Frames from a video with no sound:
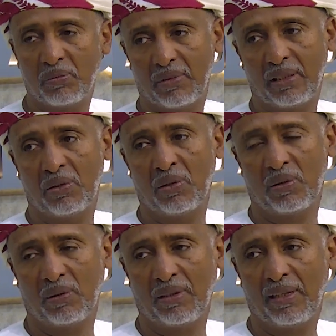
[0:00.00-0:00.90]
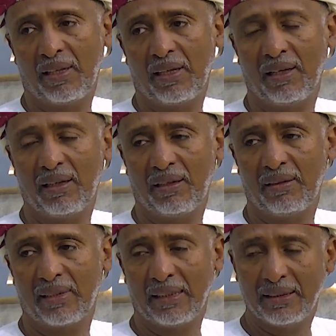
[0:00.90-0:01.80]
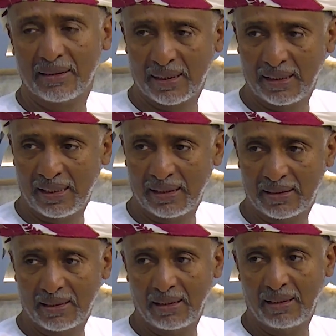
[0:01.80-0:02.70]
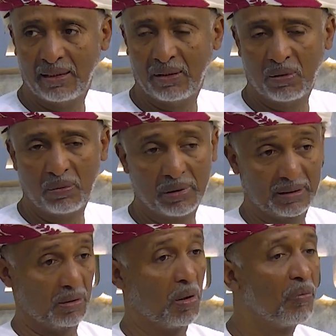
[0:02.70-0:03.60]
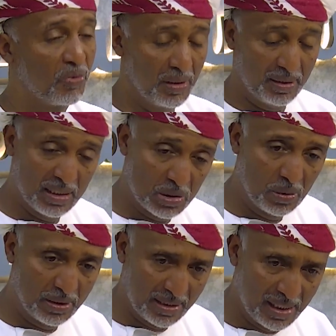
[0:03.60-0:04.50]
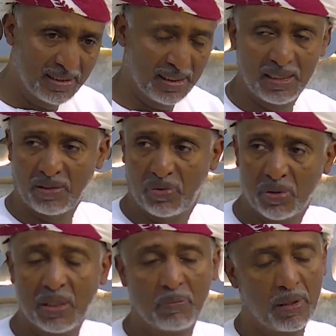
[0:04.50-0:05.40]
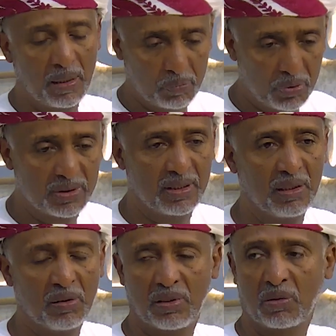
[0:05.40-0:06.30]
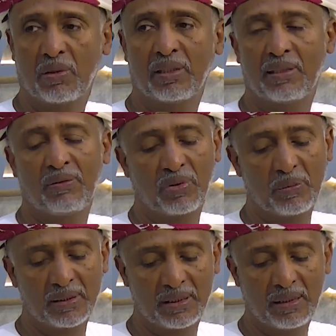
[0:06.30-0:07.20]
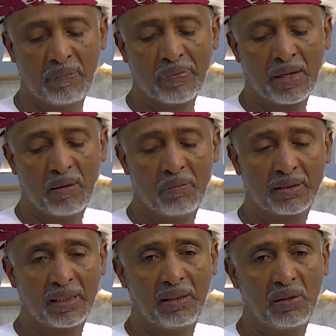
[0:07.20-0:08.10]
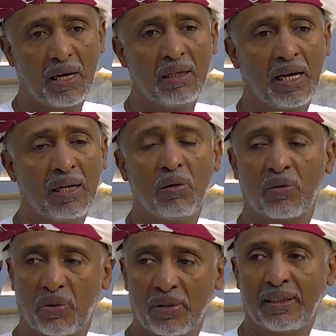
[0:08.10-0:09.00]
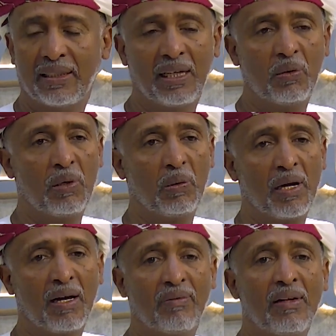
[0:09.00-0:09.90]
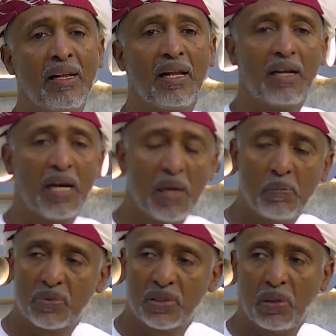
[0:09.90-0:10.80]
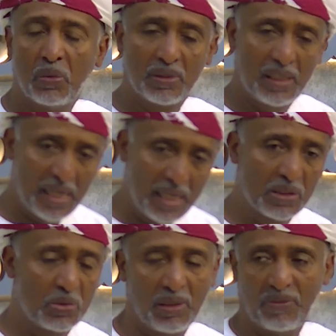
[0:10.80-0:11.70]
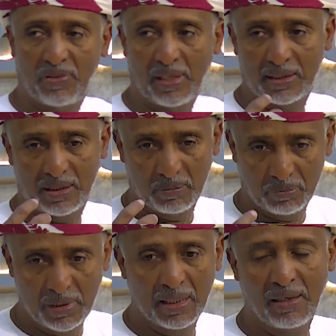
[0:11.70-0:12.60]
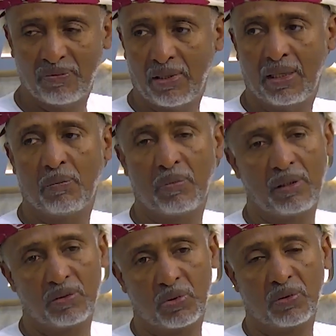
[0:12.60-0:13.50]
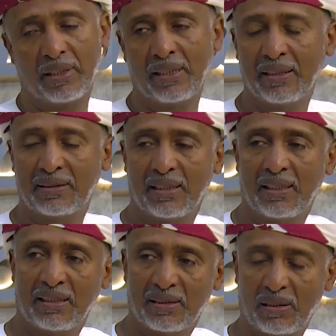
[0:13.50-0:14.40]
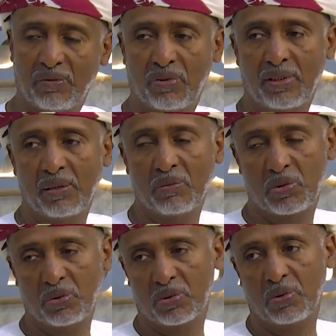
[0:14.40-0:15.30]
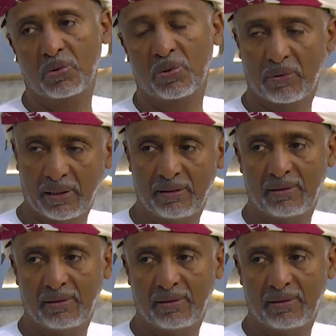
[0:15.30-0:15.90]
the internet, but hopefully this will change in the future by putting the correct information. But I look for the day where we have absolutely actual facts being available to the young generation for them to read.